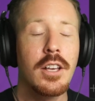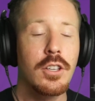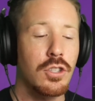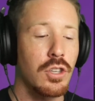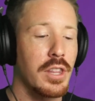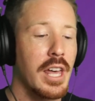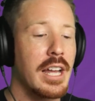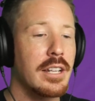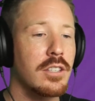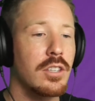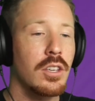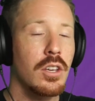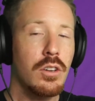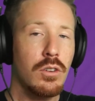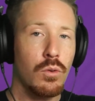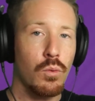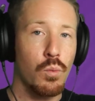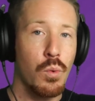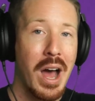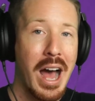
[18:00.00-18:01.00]
So that's
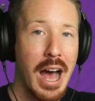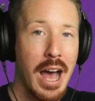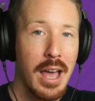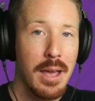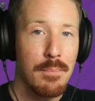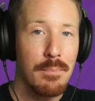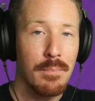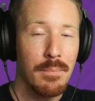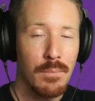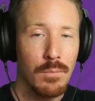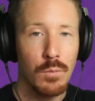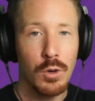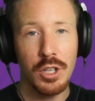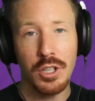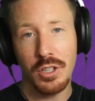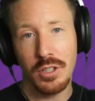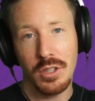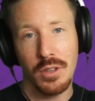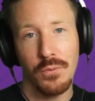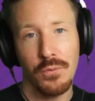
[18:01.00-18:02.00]
rhyme,
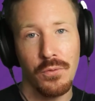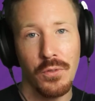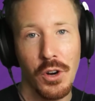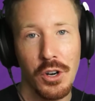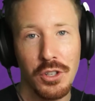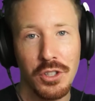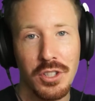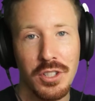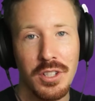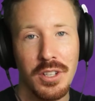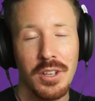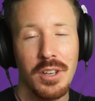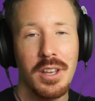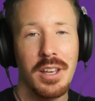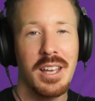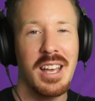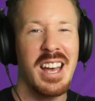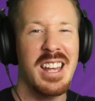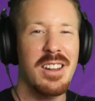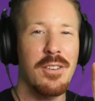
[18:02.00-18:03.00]
which is the first
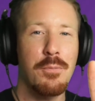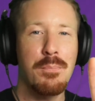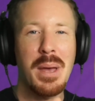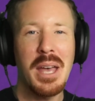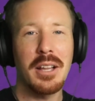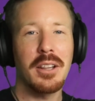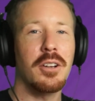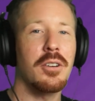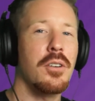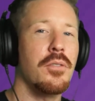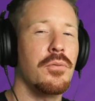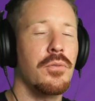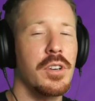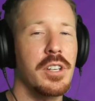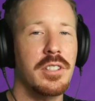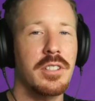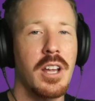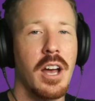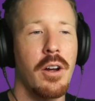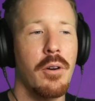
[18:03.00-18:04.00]
kind of pillar of
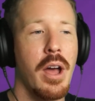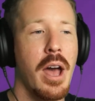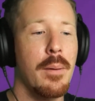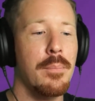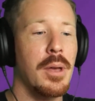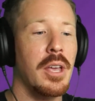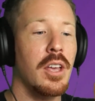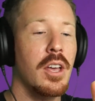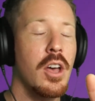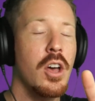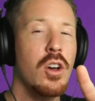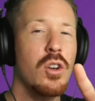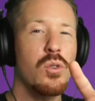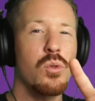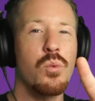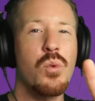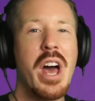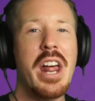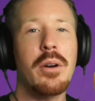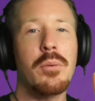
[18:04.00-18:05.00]
freestyle rapping.
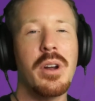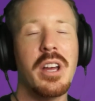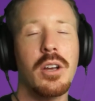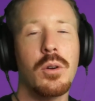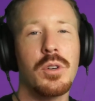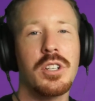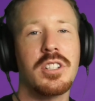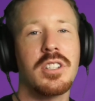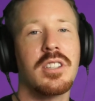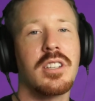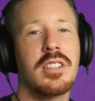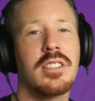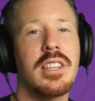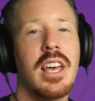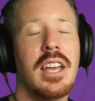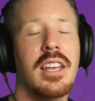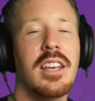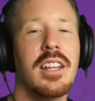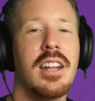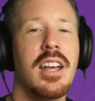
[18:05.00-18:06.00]
Rhetoric, which is the
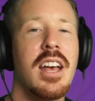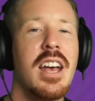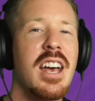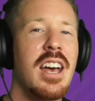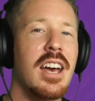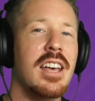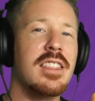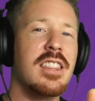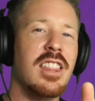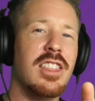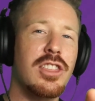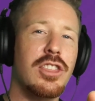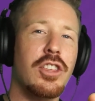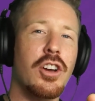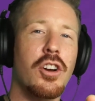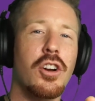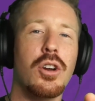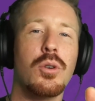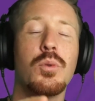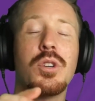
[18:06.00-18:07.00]
second. And the
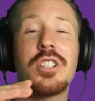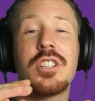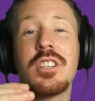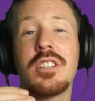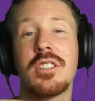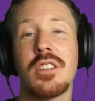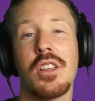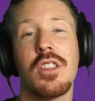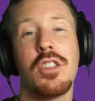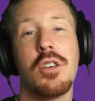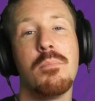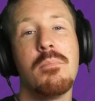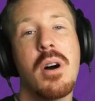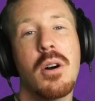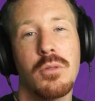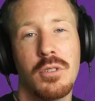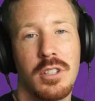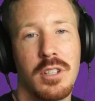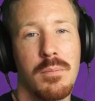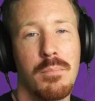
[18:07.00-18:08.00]
third, which is the
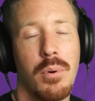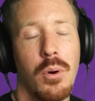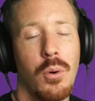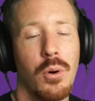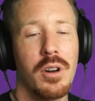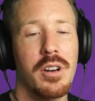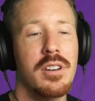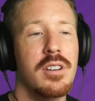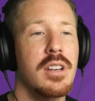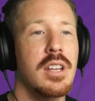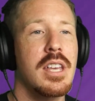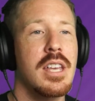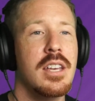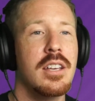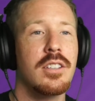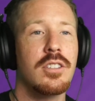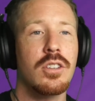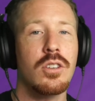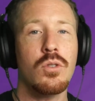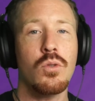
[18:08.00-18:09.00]
most important,
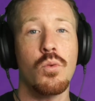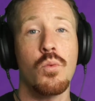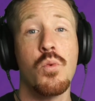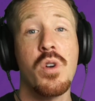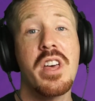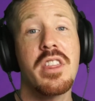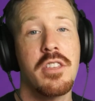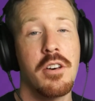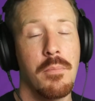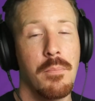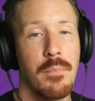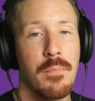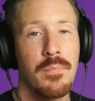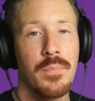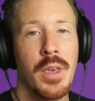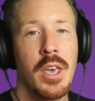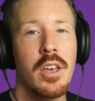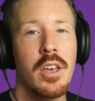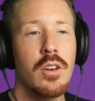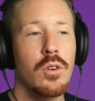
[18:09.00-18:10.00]
is rhythm.
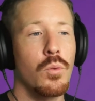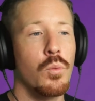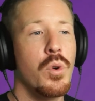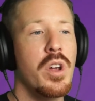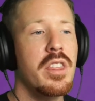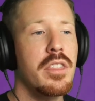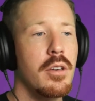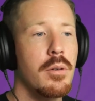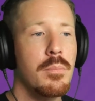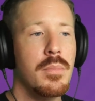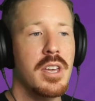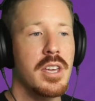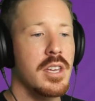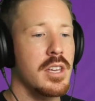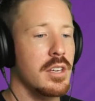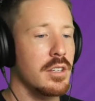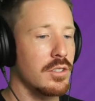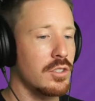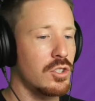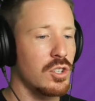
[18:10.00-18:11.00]
Rhythm
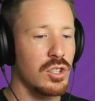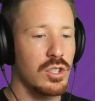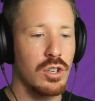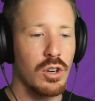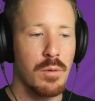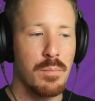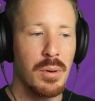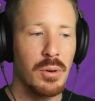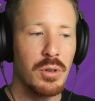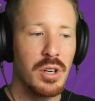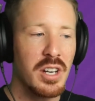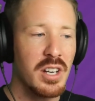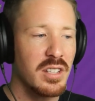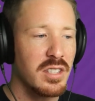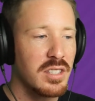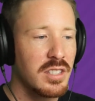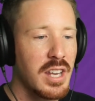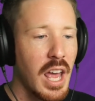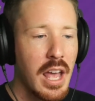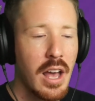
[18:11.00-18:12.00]
is just your ability to
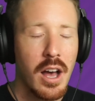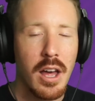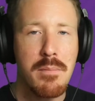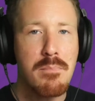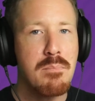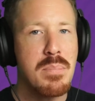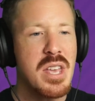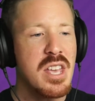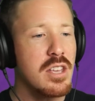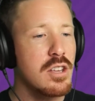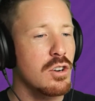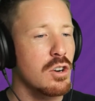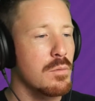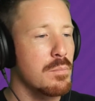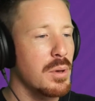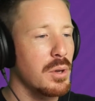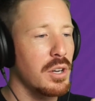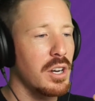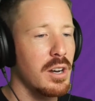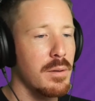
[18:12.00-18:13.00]
stay on beat, your
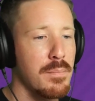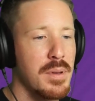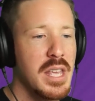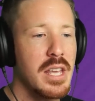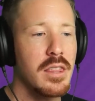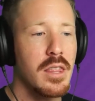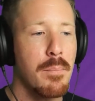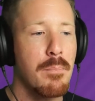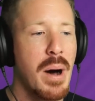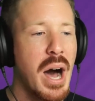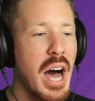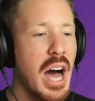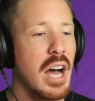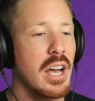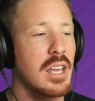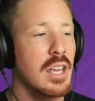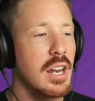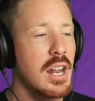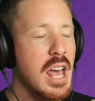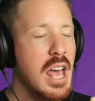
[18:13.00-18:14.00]
ability to be in the
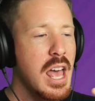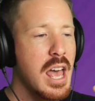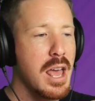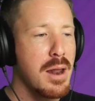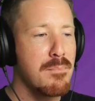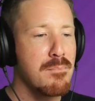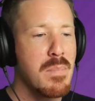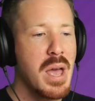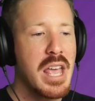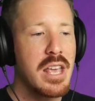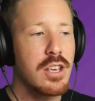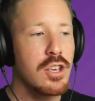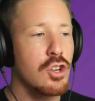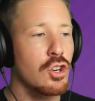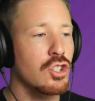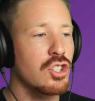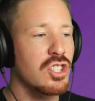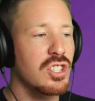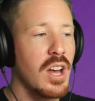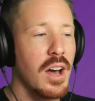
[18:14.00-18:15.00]
pocket and make
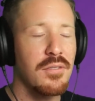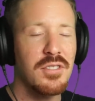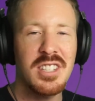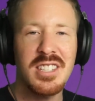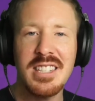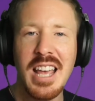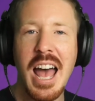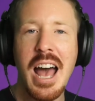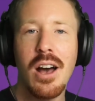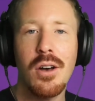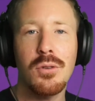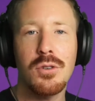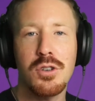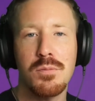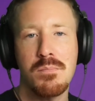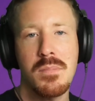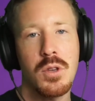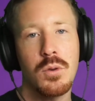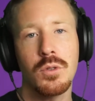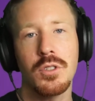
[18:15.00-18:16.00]
your stuff sound
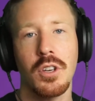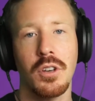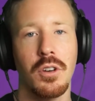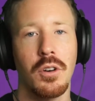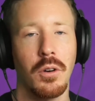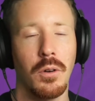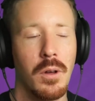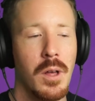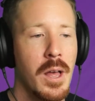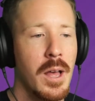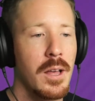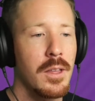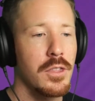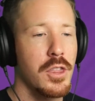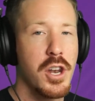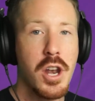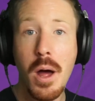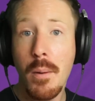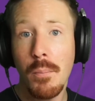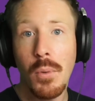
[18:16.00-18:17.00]
musical.
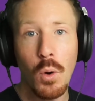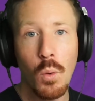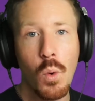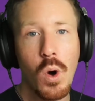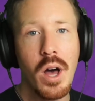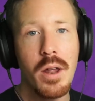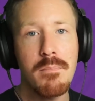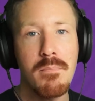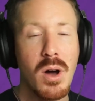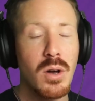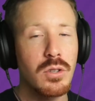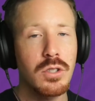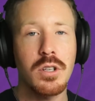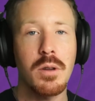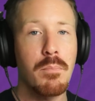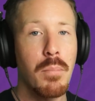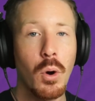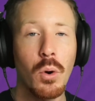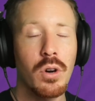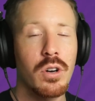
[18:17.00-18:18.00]
The number 1 most
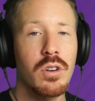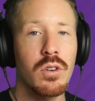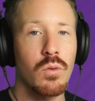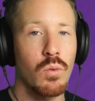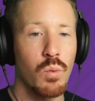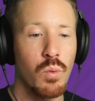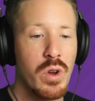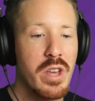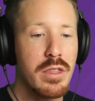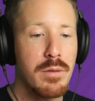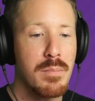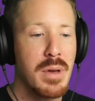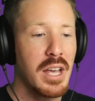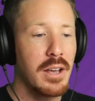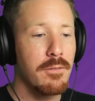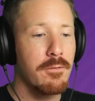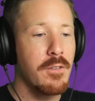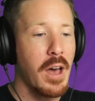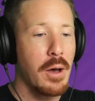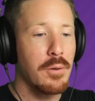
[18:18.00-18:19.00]
important rhythmic
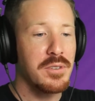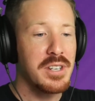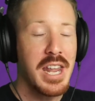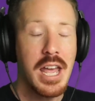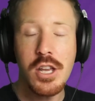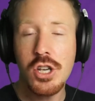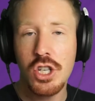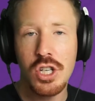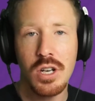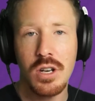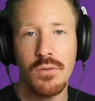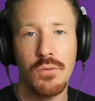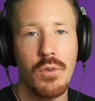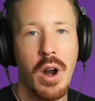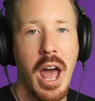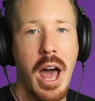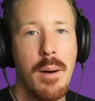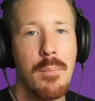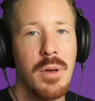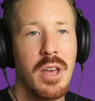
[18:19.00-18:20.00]
foundation of
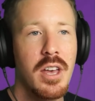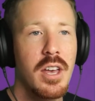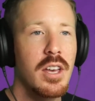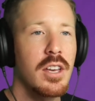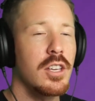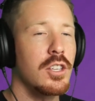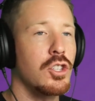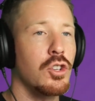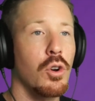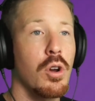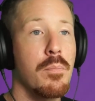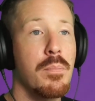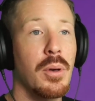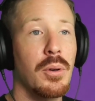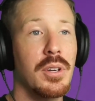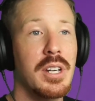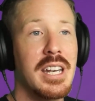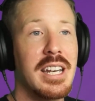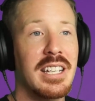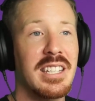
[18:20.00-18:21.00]
rap is your
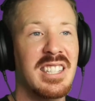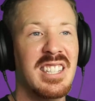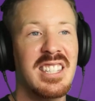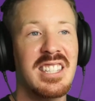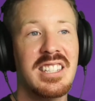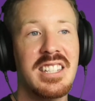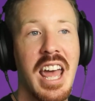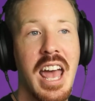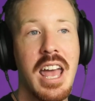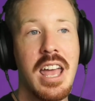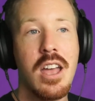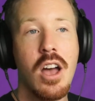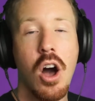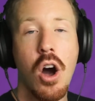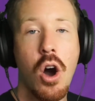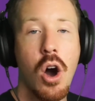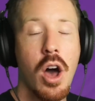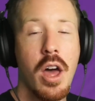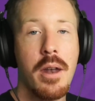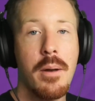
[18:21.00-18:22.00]
ability to stay
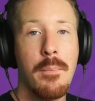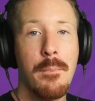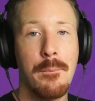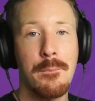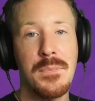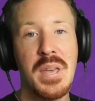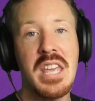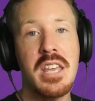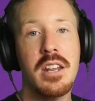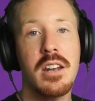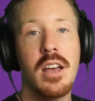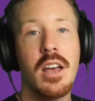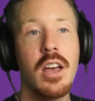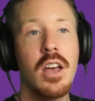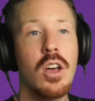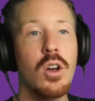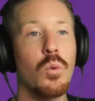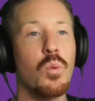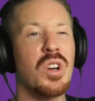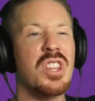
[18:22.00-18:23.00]
on beat
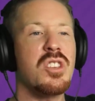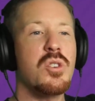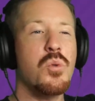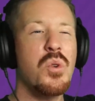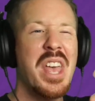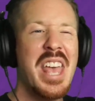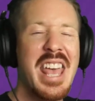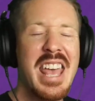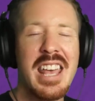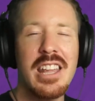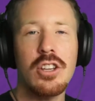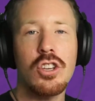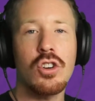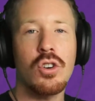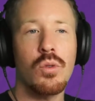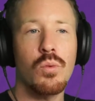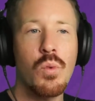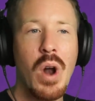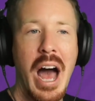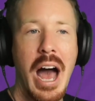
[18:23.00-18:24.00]
when you hit
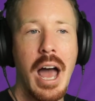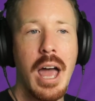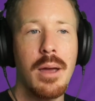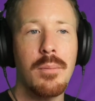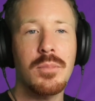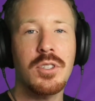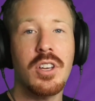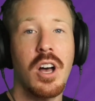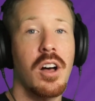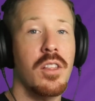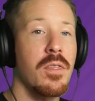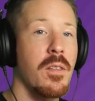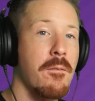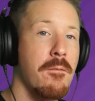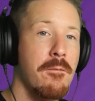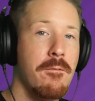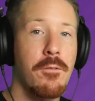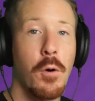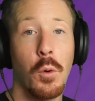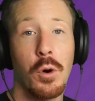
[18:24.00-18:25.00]
your rhymes on the
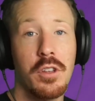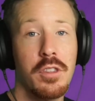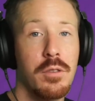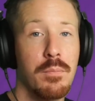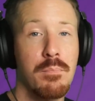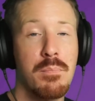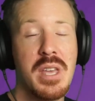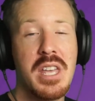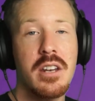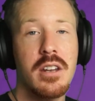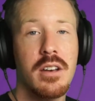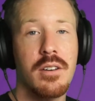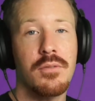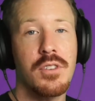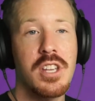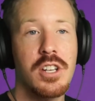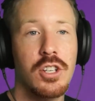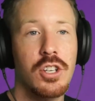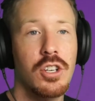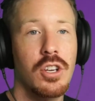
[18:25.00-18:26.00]
4th beat of
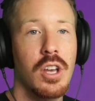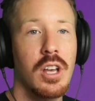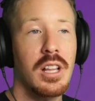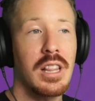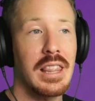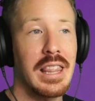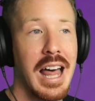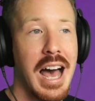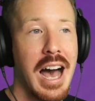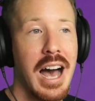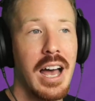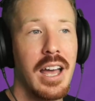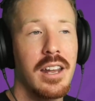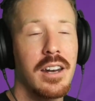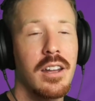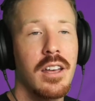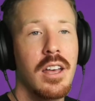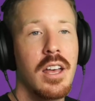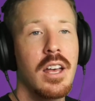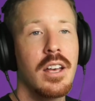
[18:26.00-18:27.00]
each
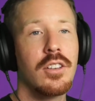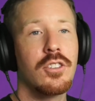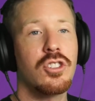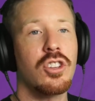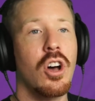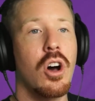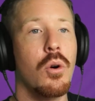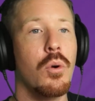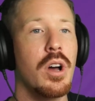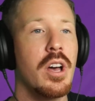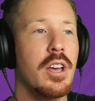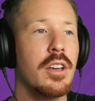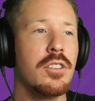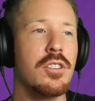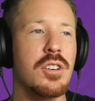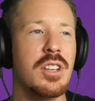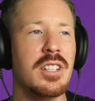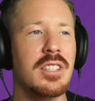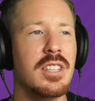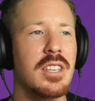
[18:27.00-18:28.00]
line. So
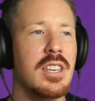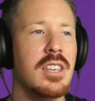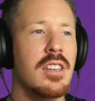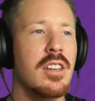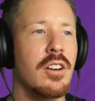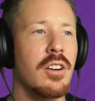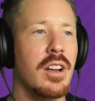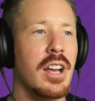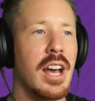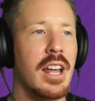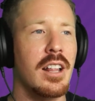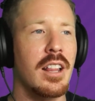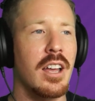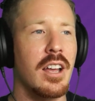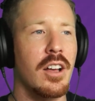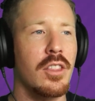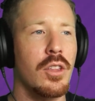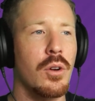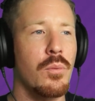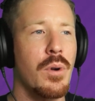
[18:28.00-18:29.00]
you can see here kind of like
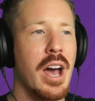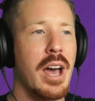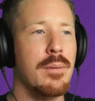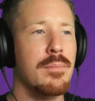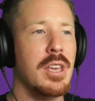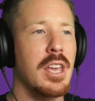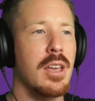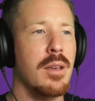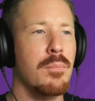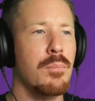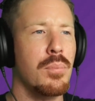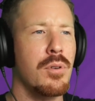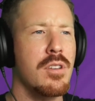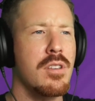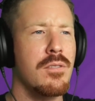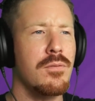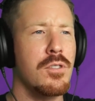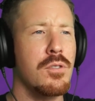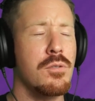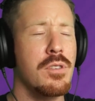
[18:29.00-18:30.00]
on the rhyme game
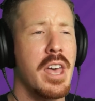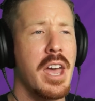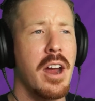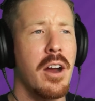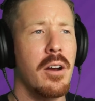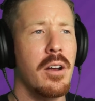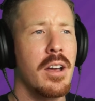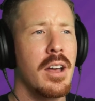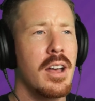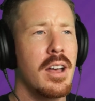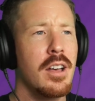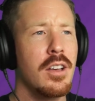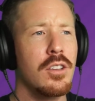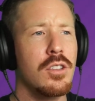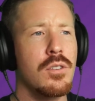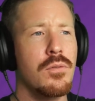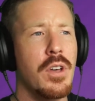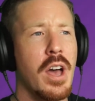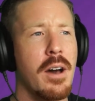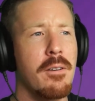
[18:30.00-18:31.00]
preview there,
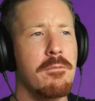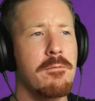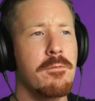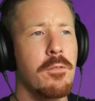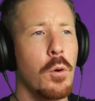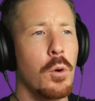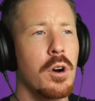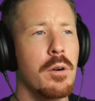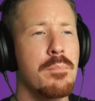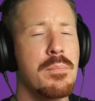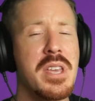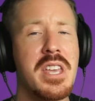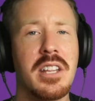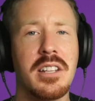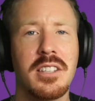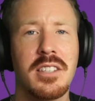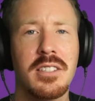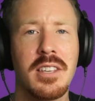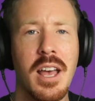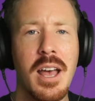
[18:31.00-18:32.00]
you've got 4
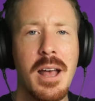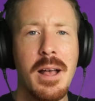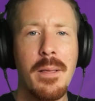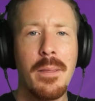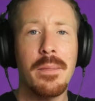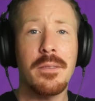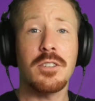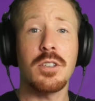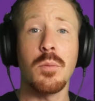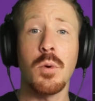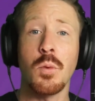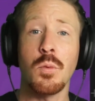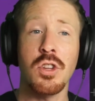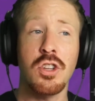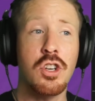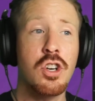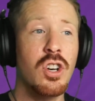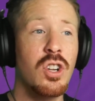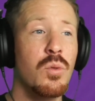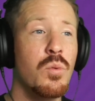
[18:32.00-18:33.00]
beats. Someone
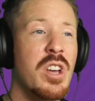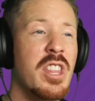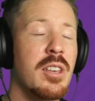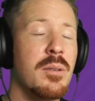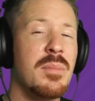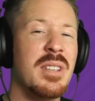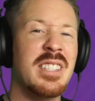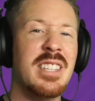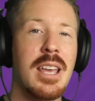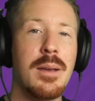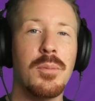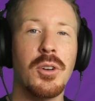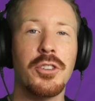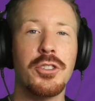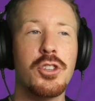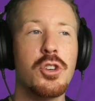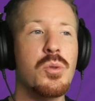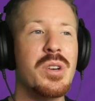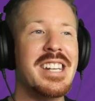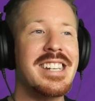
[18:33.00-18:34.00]
with good rhythm is able
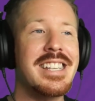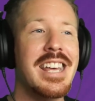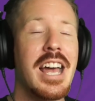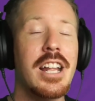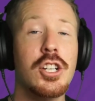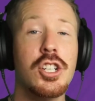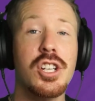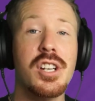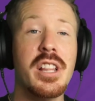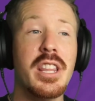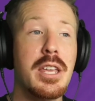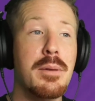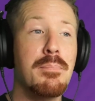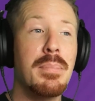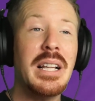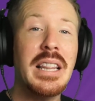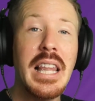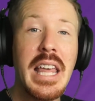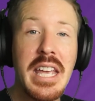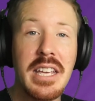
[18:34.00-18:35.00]
to intentionally
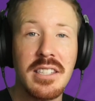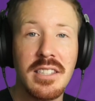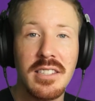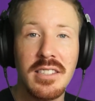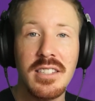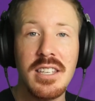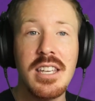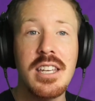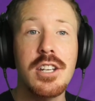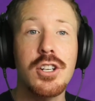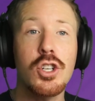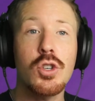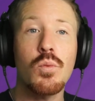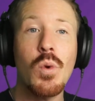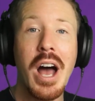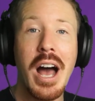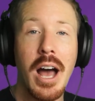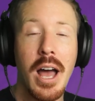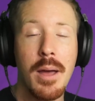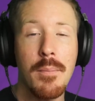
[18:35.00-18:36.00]
place each
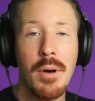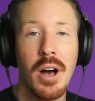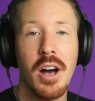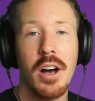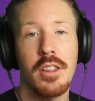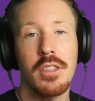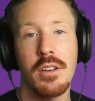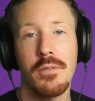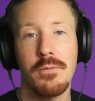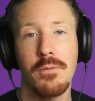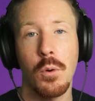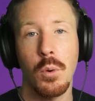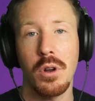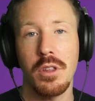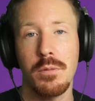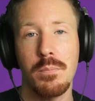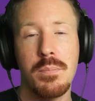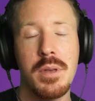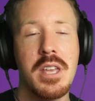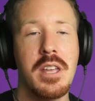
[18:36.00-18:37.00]
rhyme on the
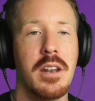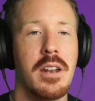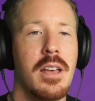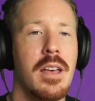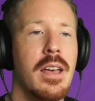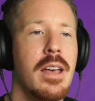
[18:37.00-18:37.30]
4th beat.